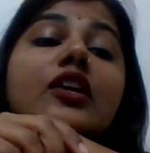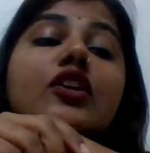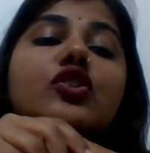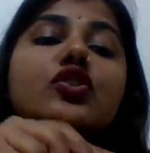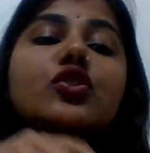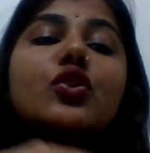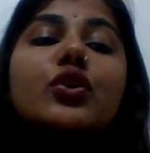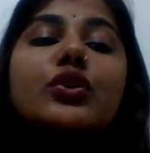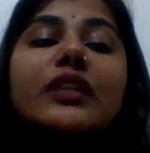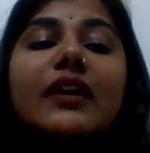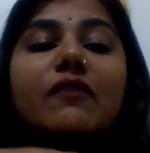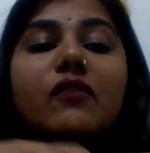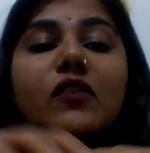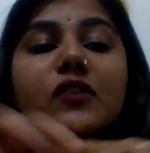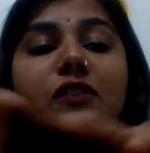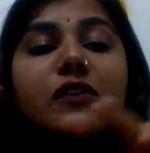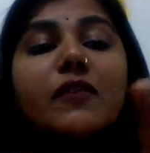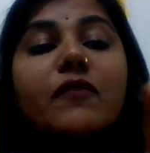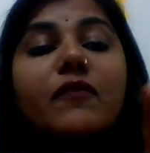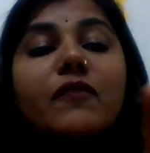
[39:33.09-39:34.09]
So there
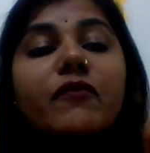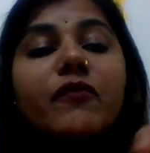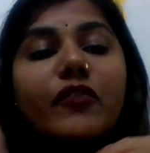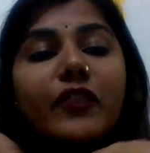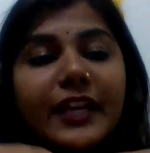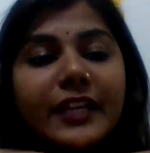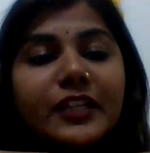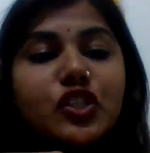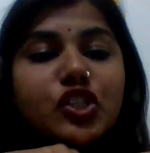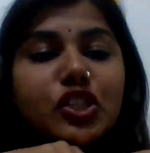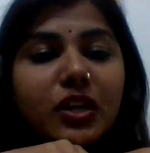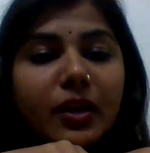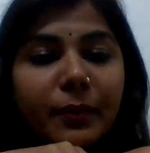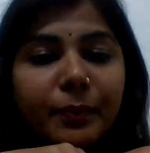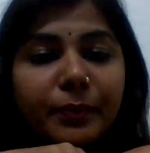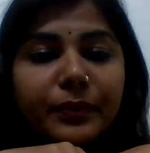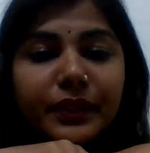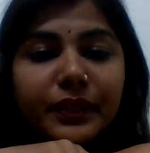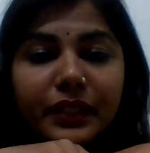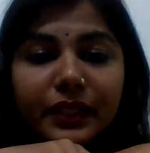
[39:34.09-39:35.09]
was a French
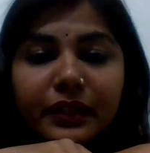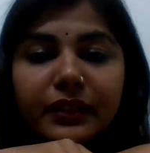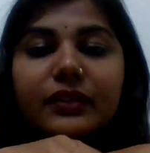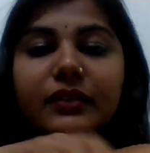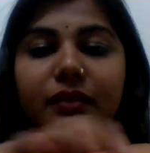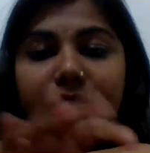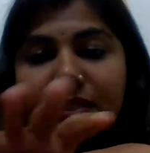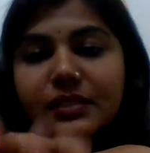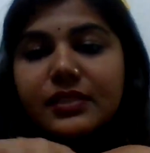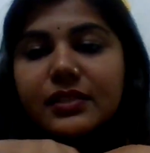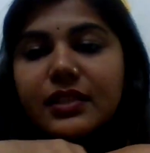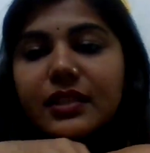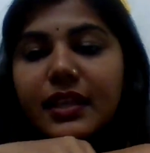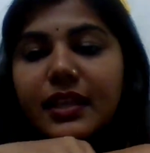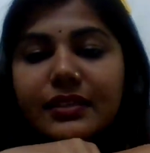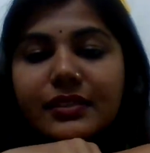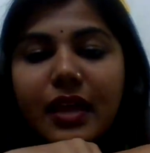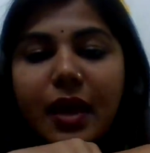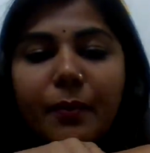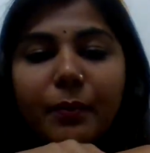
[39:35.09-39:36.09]
company. This is
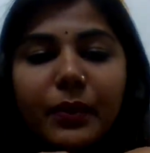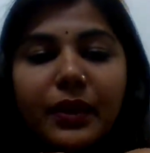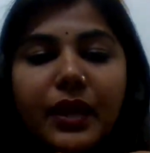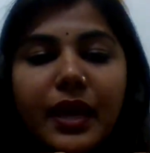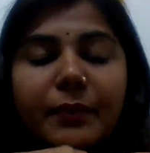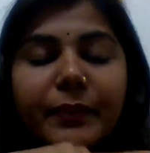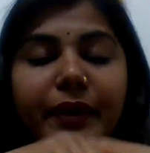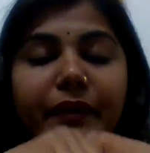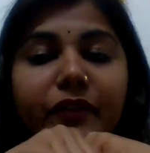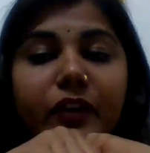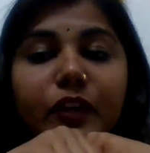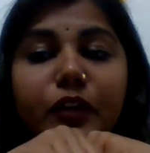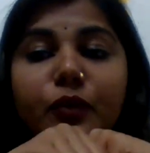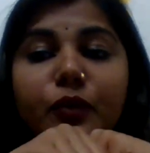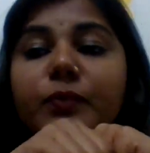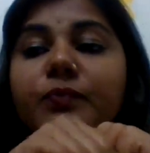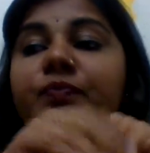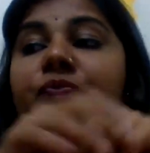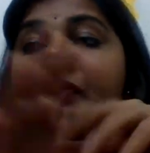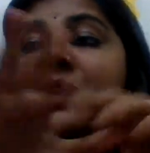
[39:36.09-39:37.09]
an example I'm giving
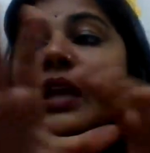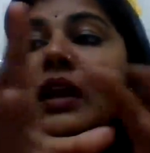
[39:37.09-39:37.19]
you.